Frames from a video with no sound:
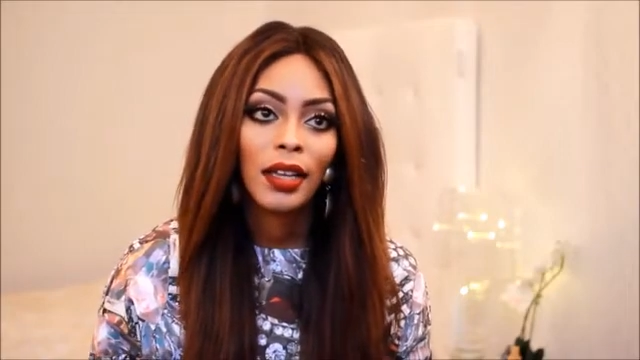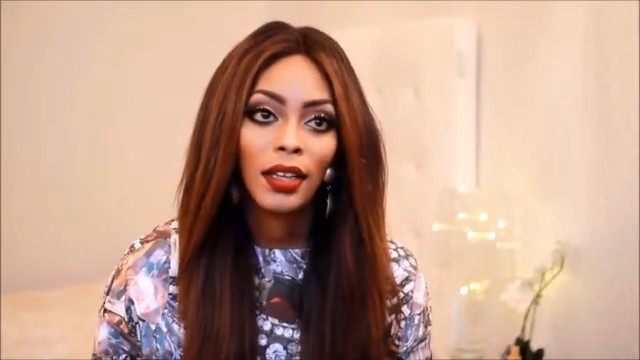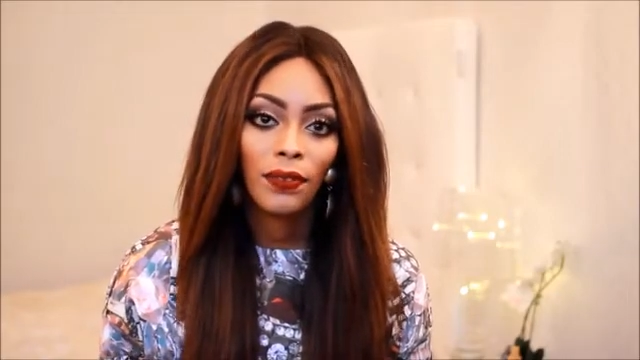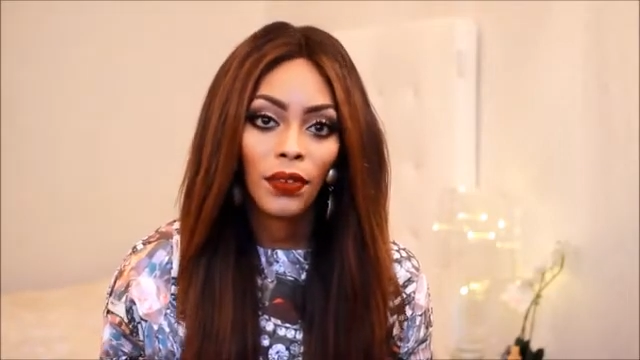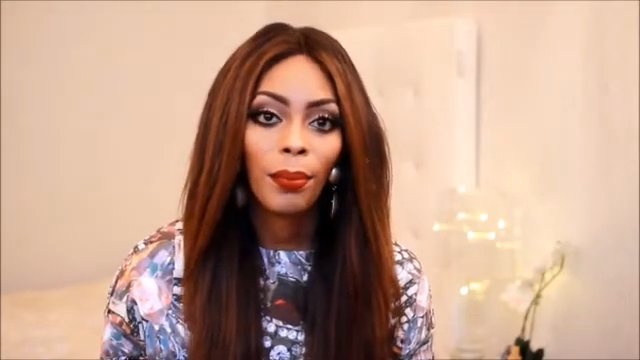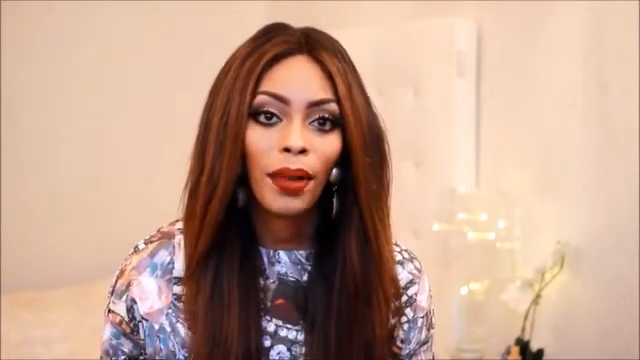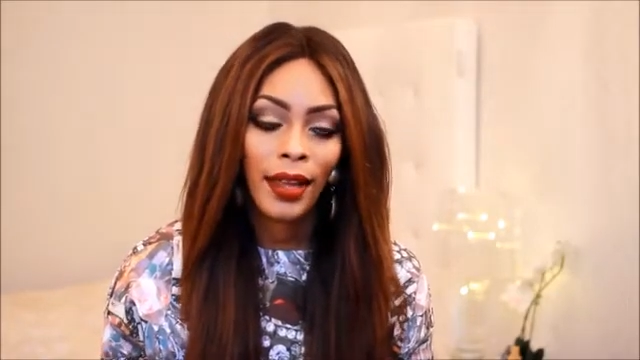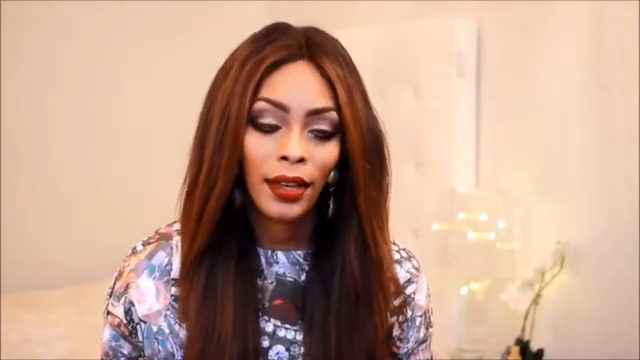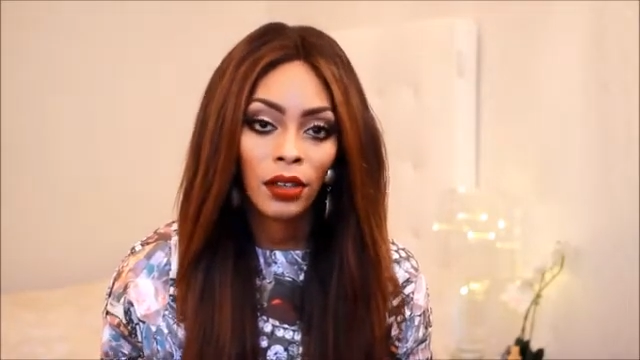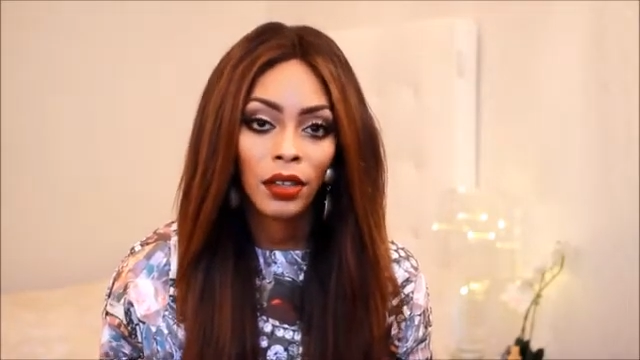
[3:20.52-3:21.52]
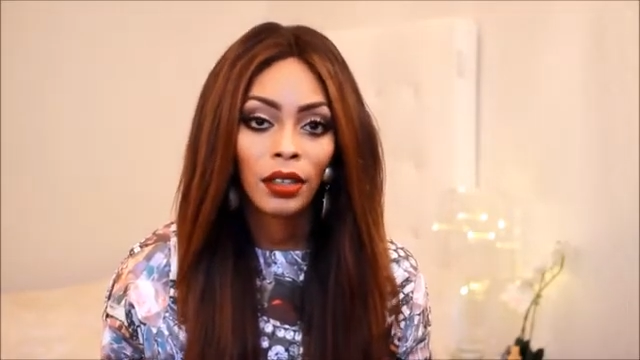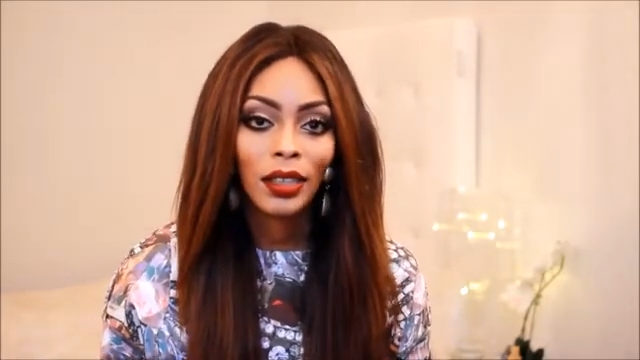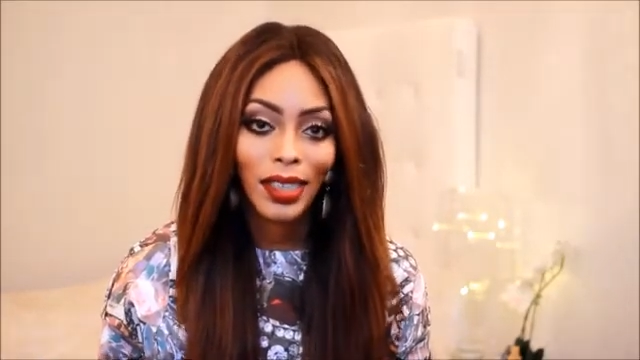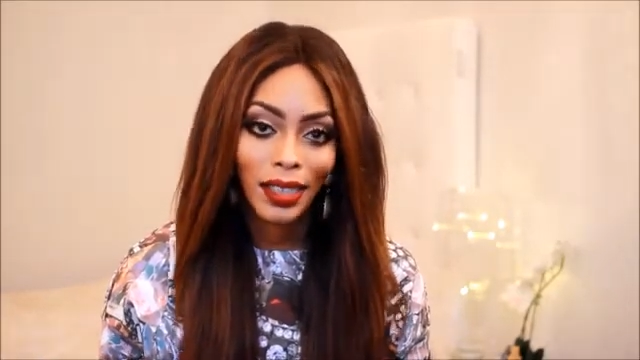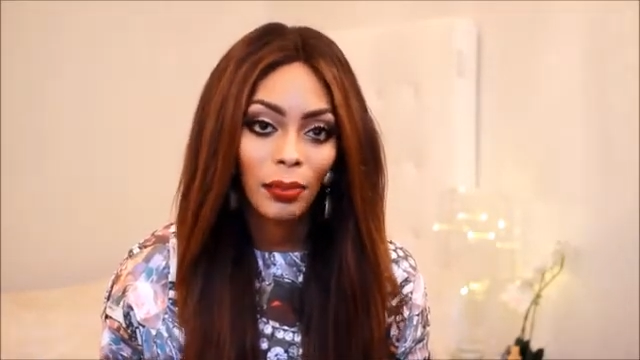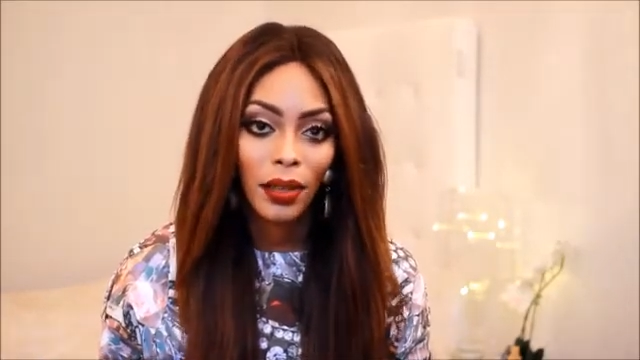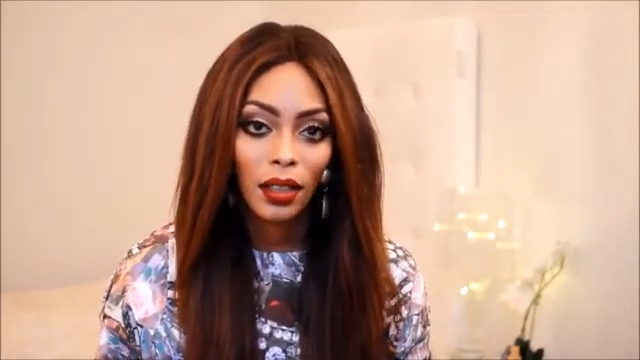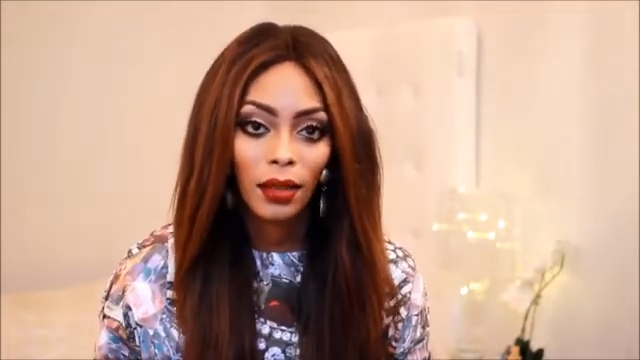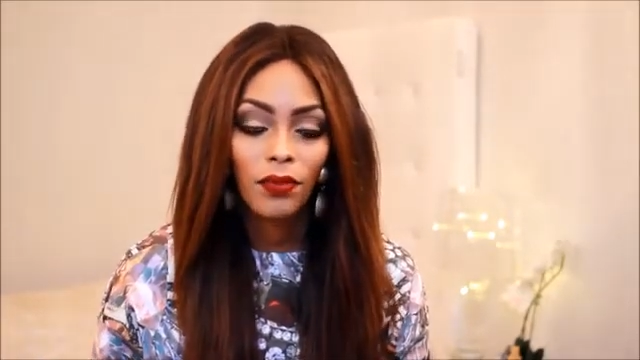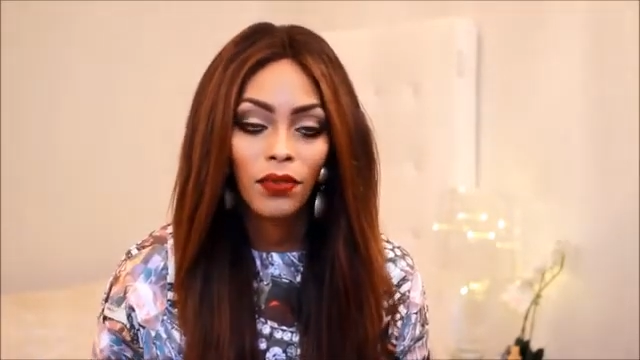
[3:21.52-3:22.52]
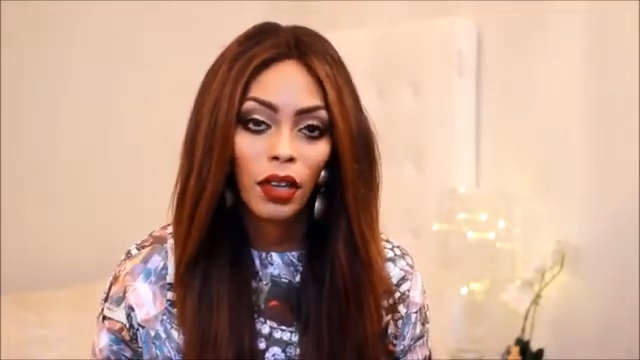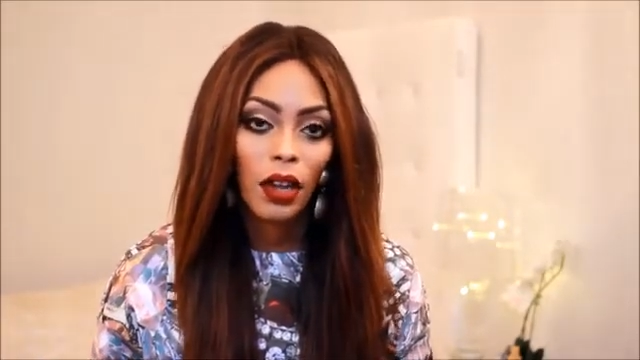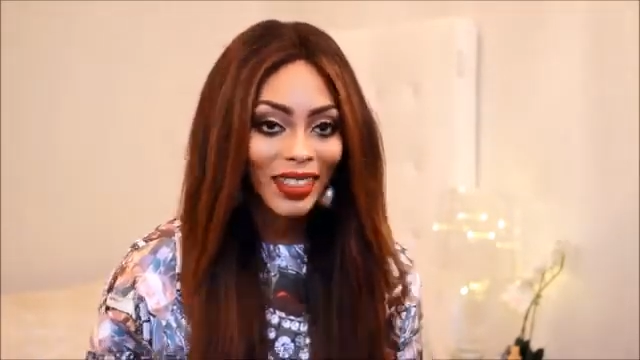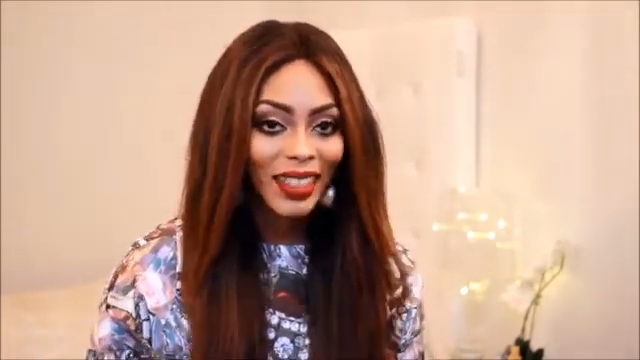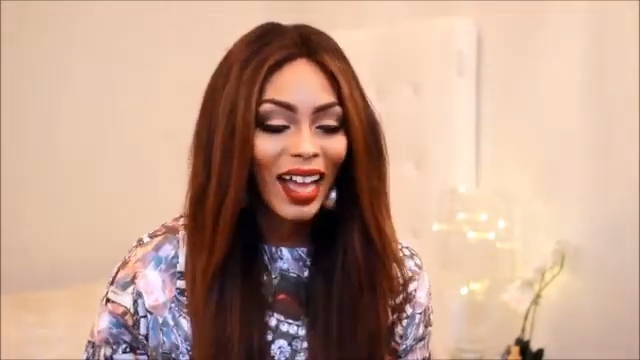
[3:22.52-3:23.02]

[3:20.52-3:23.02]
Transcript: if you're planning on keeping them for long.